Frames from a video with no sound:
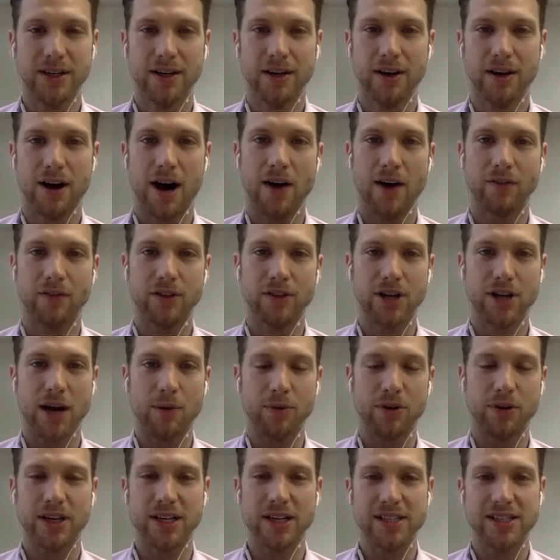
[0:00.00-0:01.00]
Oftentimes
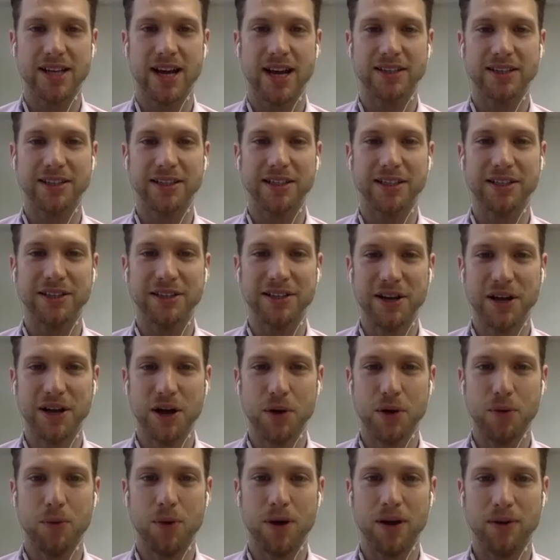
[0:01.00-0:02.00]
we're dissecting
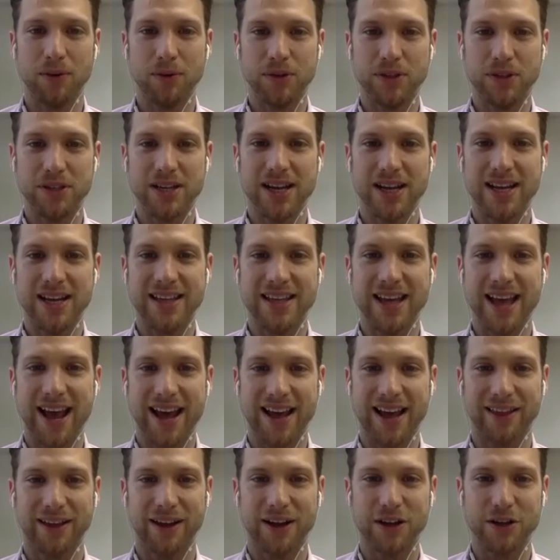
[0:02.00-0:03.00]
what was in the
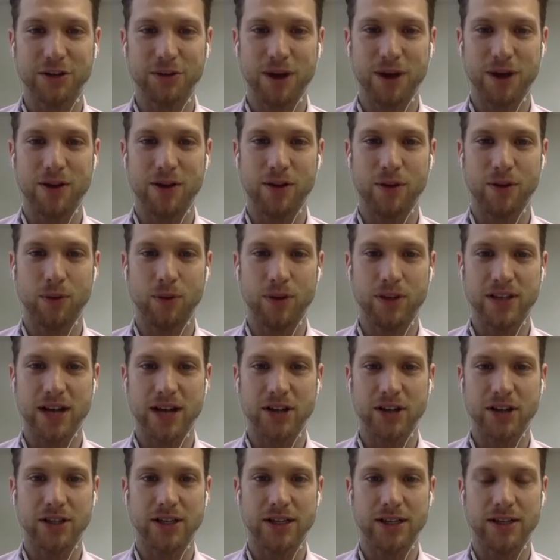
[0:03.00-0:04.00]
headlines rather than what's
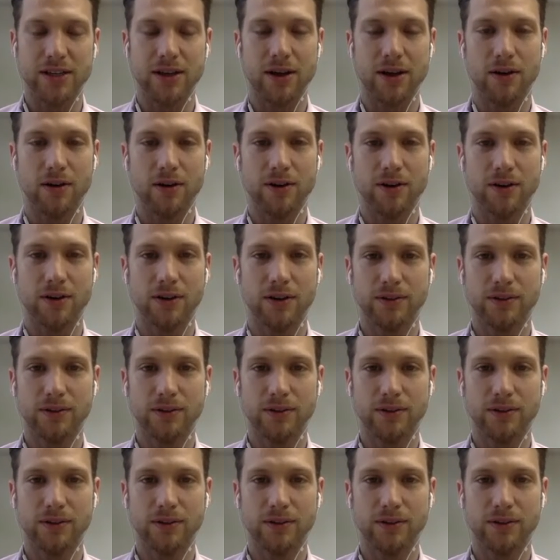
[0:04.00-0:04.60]
actually in the article.